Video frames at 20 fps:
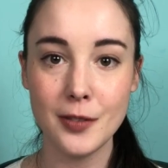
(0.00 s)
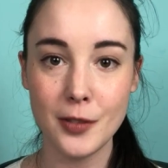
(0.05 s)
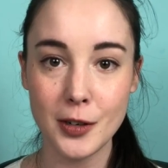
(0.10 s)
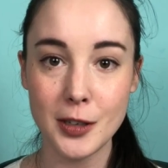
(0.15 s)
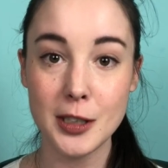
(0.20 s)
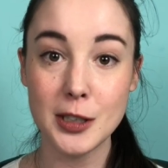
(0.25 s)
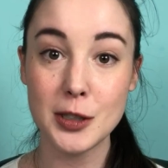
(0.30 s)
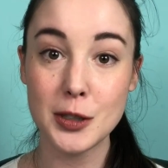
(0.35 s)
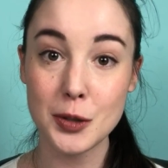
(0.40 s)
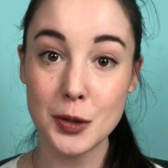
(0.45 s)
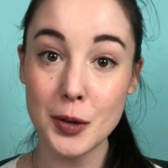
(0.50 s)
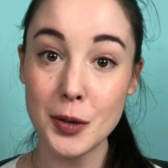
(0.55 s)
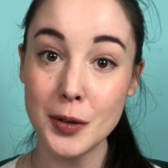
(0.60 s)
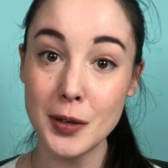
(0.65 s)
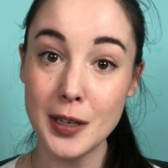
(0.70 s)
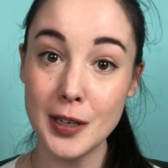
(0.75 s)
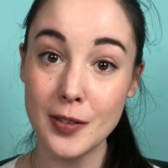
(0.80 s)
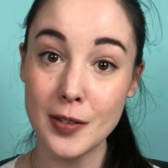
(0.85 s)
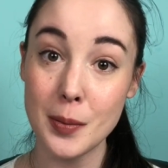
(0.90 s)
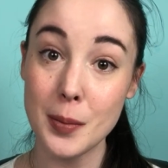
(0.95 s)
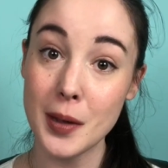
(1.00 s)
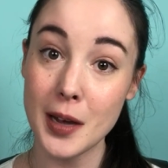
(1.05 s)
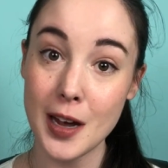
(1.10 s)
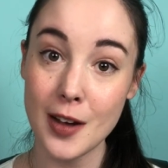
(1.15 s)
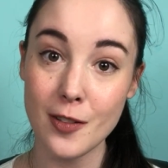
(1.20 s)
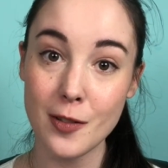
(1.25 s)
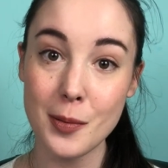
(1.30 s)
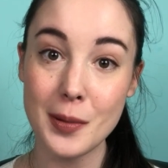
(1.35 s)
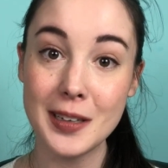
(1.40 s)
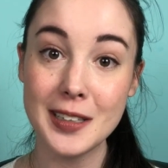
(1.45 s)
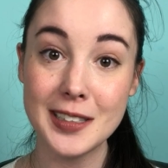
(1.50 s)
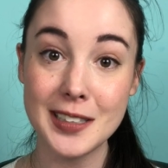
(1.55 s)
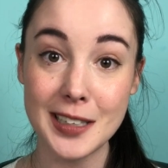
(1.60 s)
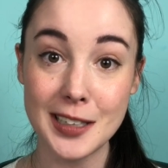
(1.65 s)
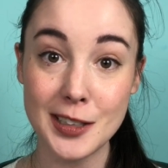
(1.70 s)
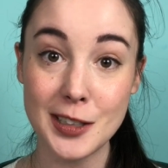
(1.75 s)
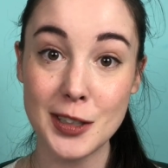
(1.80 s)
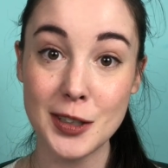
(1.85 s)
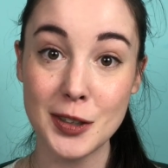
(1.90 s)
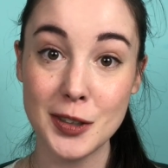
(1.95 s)
avoided scrutiny from the government
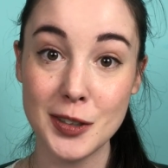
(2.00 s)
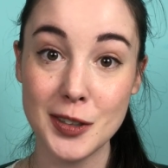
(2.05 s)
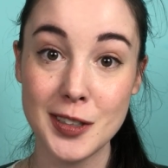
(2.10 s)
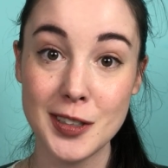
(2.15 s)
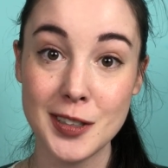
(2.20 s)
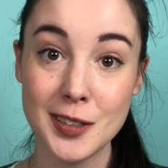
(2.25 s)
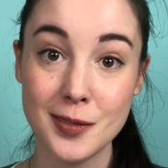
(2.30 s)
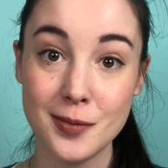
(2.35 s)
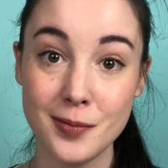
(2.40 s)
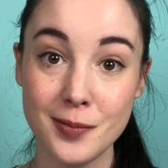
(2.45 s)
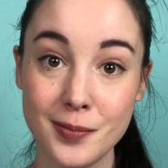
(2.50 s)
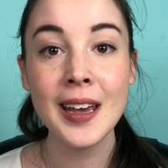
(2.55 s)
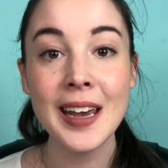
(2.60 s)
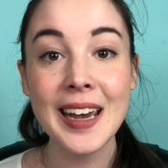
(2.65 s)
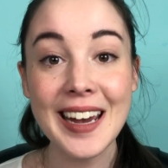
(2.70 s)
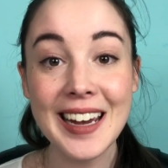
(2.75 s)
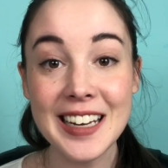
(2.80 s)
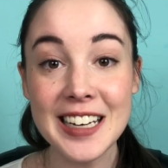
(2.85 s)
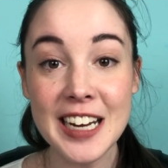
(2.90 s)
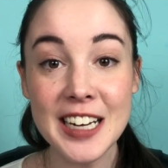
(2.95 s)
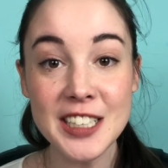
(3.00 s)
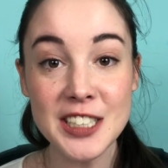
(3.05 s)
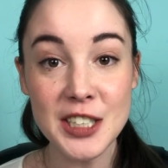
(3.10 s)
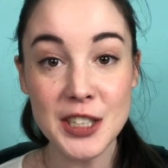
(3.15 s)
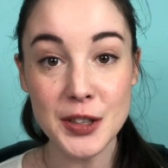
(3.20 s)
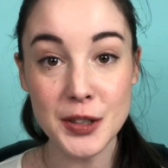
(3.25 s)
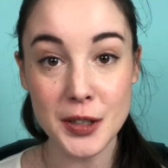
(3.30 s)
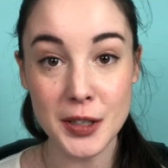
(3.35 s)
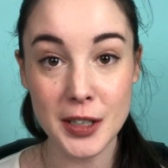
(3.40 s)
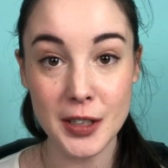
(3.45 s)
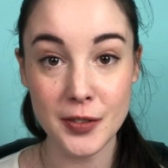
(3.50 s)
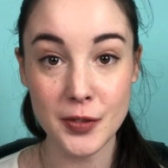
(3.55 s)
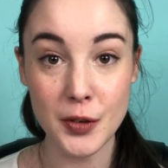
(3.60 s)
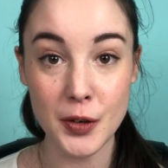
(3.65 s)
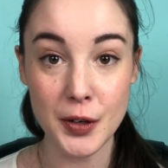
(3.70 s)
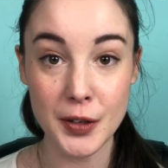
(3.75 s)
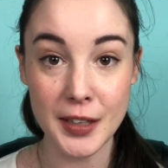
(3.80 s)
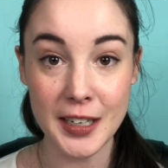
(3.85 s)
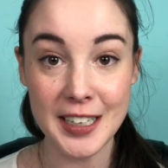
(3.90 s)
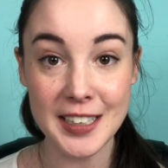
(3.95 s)
censors. In
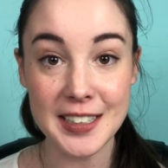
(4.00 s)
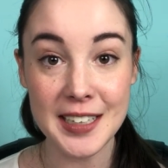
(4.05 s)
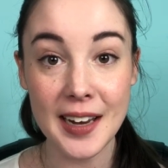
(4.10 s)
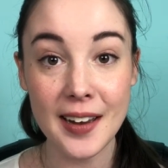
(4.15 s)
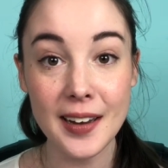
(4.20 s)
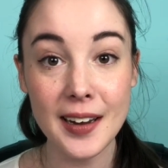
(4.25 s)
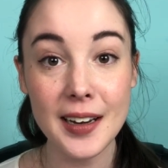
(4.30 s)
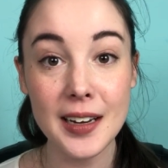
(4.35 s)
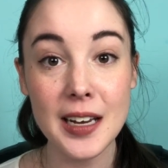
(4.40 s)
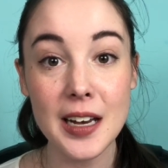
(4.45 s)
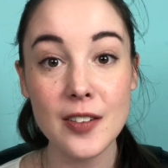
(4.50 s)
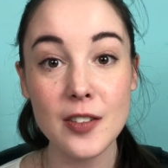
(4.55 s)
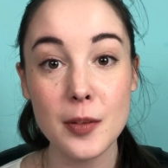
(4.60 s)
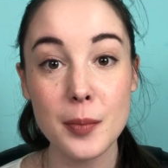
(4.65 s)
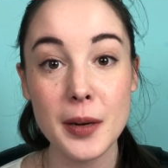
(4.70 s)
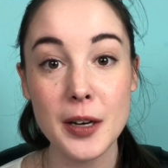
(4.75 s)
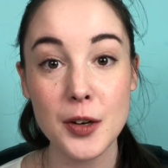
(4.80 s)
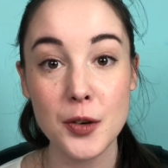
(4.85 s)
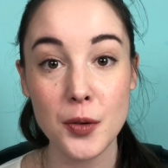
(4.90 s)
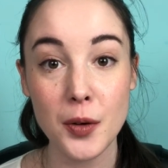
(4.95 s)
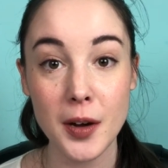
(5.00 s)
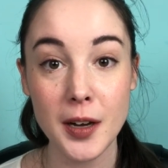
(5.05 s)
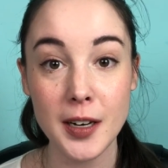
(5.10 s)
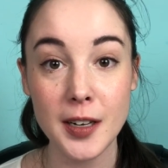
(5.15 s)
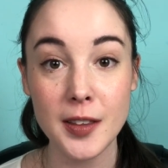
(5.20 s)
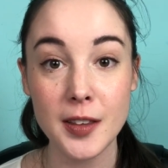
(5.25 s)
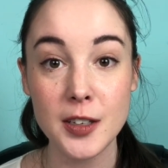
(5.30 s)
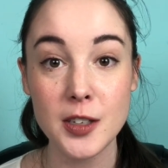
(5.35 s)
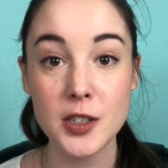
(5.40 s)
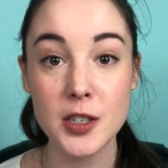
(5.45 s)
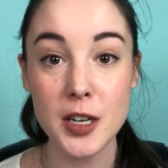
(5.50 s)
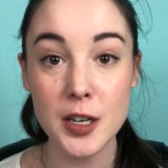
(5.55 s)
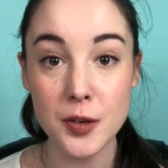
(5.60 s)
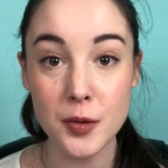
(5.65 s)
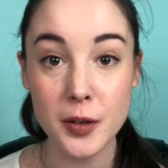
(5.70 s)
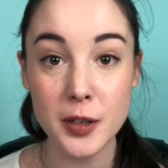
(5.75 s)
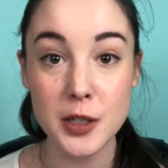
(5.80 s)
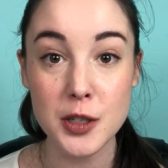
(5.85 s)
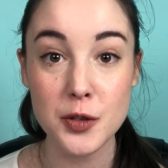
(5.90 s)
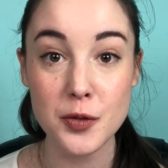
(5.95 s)
1934, the Italian government created the
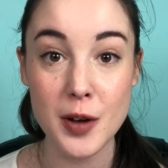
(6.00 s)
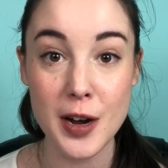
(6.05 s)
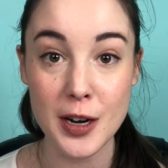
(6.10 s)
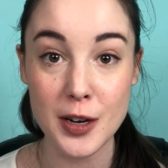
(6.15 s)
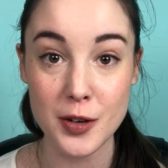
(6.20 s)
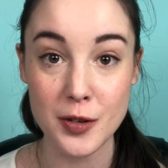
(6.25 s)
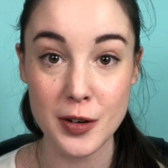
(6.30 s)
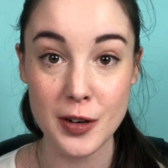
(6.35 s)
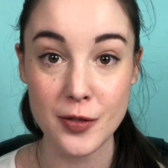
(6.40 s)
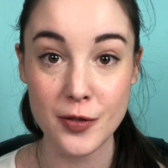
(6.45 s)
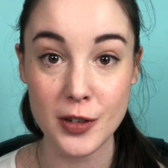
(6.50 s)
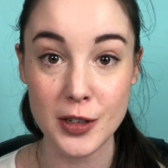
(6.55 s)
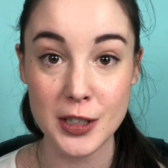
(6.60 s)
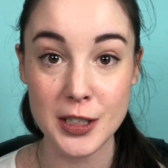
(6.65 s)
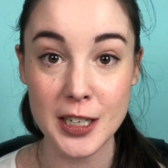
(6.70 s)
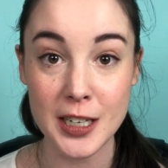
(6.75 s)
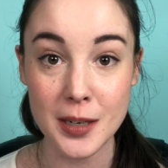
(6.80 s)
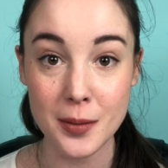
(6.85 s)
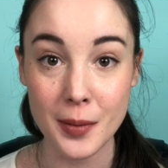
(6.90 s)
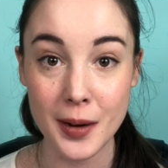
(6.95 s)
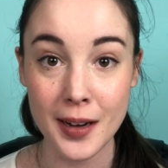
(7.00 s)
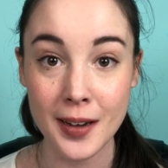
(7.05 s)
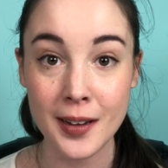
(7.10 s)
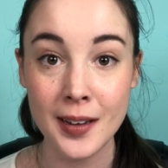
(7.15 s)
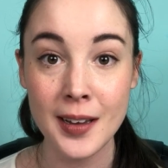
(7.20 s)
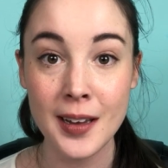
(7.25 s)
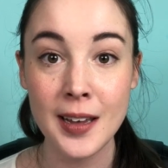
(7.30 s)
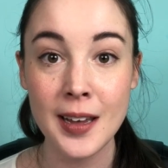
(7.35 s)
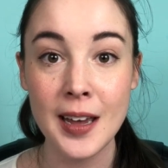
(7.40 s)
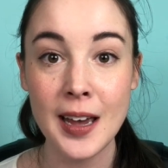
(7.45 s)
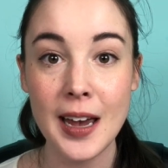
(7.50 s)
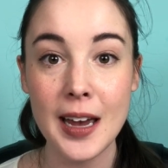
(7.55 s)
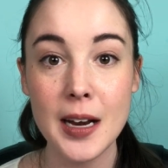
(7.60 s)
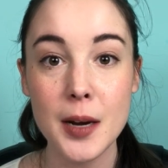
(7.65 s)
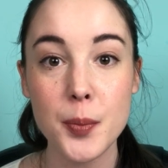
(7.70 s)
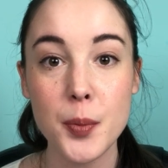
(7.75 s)
General Directorate for Cinema and